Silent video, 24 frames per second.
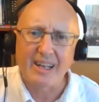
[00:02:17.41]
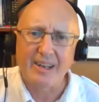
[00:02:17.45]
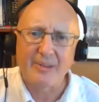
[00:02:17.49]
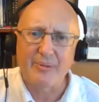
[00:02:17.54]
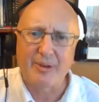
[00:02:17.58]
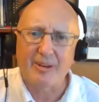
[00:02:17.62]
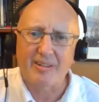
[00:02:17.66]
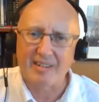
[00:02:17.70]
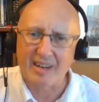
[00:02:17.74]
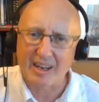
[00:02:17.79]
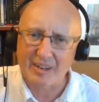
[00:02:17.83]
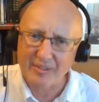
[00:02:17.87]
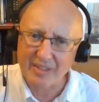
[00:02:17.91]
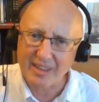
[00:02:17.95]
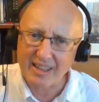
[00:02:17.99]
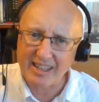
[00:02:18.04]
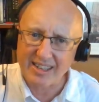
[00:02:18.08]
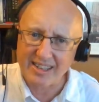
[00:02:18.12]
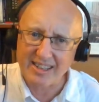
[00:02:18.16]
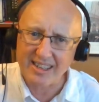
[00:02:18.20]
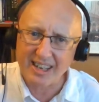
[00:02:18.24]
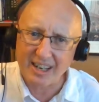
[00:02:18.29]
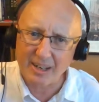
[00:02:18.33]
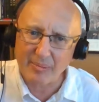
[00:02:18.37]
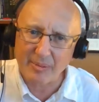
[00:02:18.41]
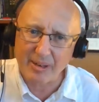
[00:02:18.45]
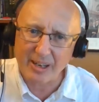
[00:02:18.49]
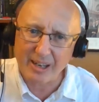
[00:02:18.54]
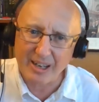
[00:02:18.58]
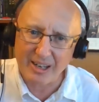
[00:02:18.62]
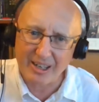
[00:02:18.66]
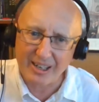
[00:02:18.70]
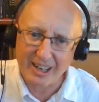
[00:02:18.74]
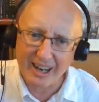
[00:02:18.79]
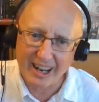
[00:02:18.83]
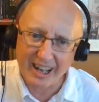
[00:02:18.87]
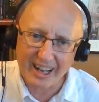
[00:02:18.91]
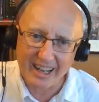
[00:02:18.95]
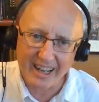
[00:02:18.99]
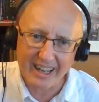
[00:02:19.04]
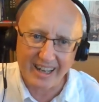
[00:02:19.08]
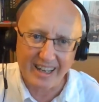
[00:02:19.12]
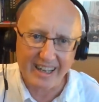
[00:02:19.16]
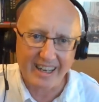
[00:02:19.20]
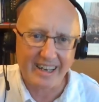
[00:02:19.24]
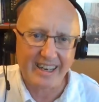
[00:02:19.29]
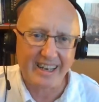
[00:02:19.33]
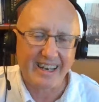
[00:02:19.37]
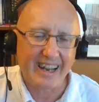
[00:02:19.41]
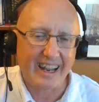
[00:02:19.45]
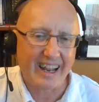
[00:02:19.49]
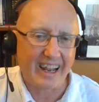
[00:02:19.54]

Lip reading: where everything's going to be online